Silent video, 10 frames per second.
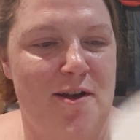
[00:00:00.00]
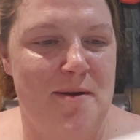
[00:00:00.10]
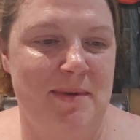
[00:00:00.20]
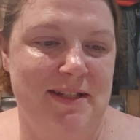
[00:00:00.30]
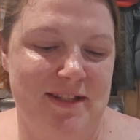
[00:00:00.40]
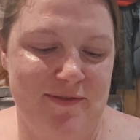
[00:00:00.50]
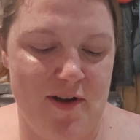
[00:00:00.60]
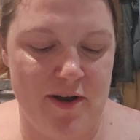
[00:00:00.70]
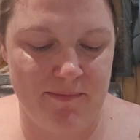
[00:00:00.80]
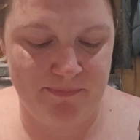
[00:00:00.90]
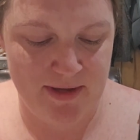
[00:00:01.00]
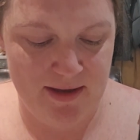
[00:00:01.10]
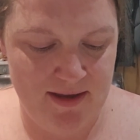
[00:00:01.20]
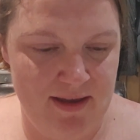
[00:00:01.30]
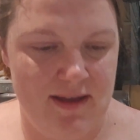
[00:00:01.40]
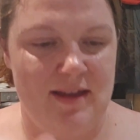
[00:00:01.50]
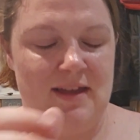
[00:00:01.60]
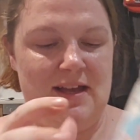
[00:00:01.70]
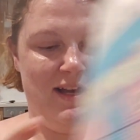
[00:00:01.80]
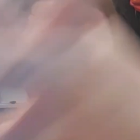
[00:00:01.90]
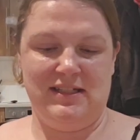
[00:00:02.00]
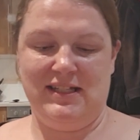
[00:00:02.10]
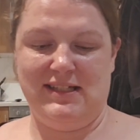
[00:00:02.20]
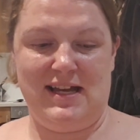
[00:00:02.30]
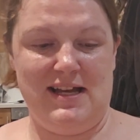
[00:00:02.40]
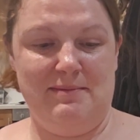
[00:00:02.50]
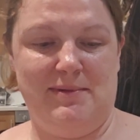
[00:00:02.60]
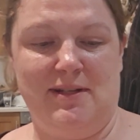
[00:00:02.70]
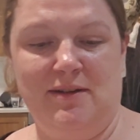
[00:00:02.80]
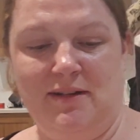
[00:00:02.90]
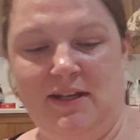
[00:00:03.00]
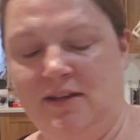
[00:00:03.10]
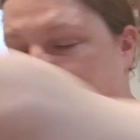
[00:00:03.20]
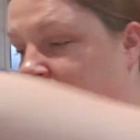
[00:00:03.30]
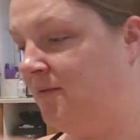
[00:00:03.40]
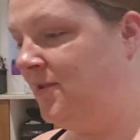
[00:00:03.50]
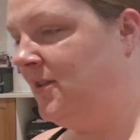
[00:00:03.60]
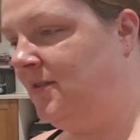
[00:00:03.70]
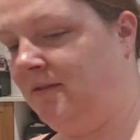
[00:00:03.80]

it means it's fine. And it's absolutely huge.